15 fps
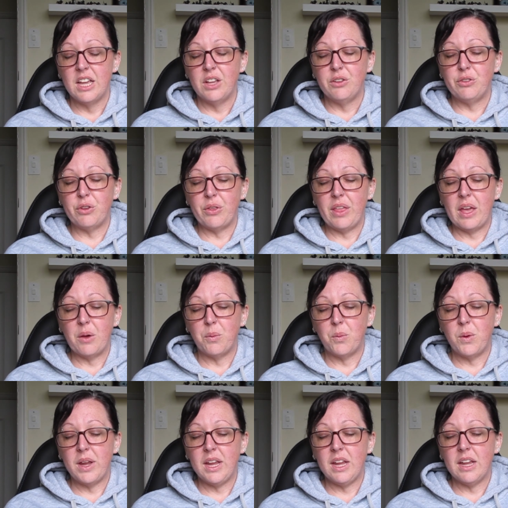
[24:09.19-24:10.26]
so that
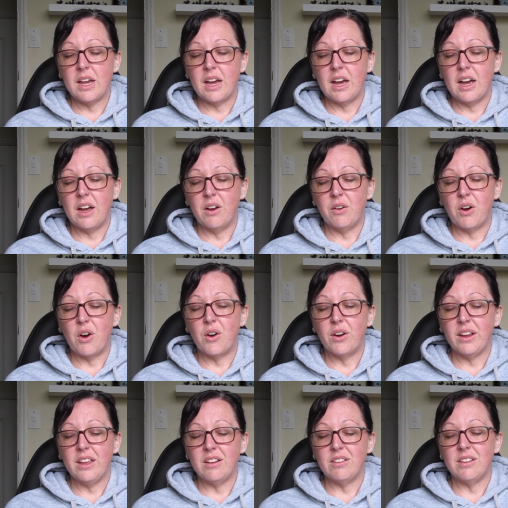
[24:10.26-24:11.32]
we are
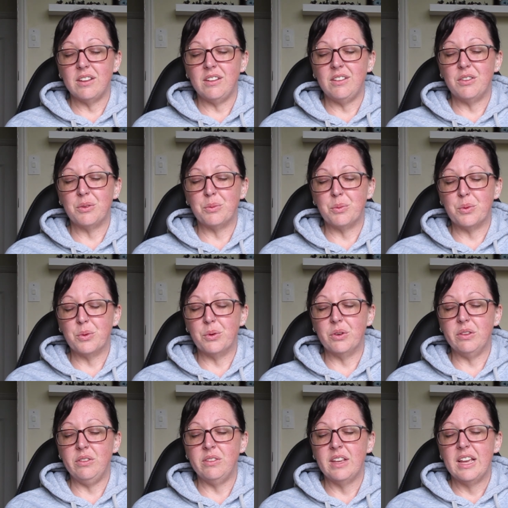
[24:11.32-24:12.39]
oriented
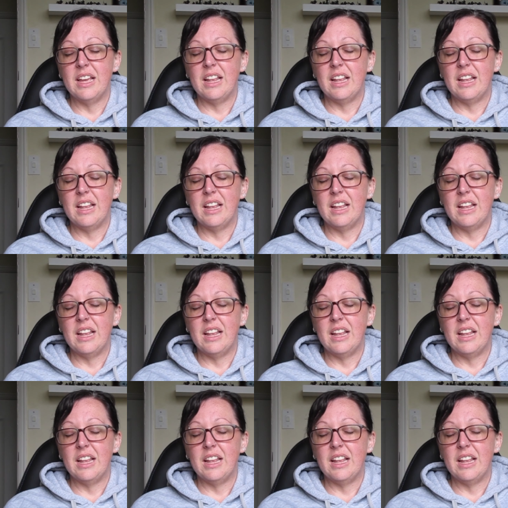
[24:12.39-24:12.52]
towards